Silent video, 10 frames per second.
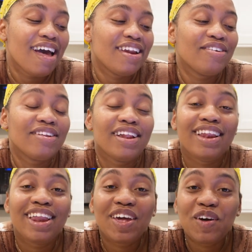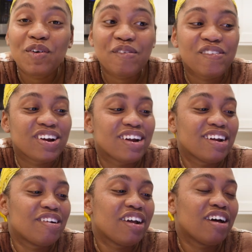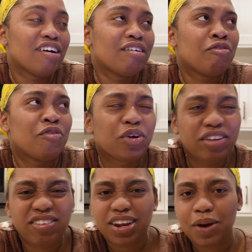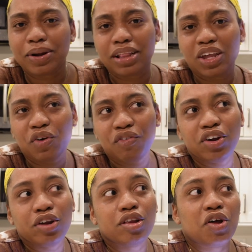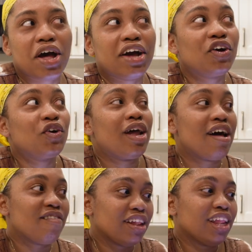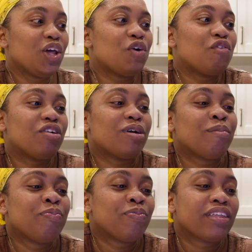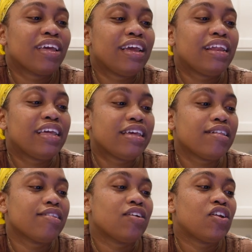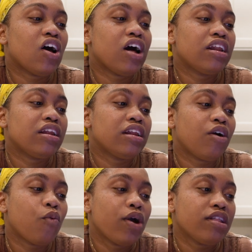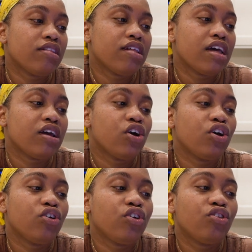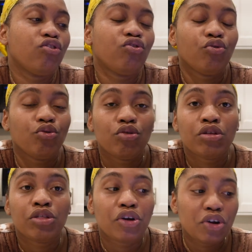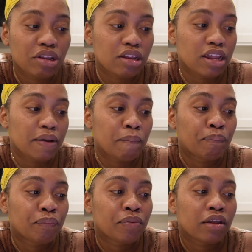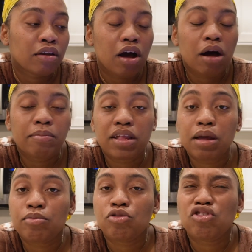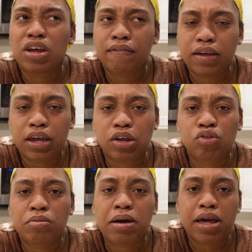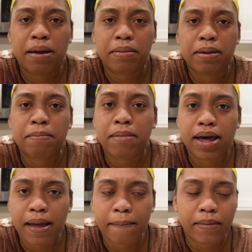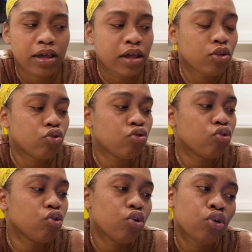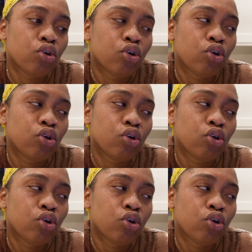and there's a layover, a 14 hour layover, so I could have a layover in Kingston on Wednesday to Thursday. Um, same JFK to Miami, Miami to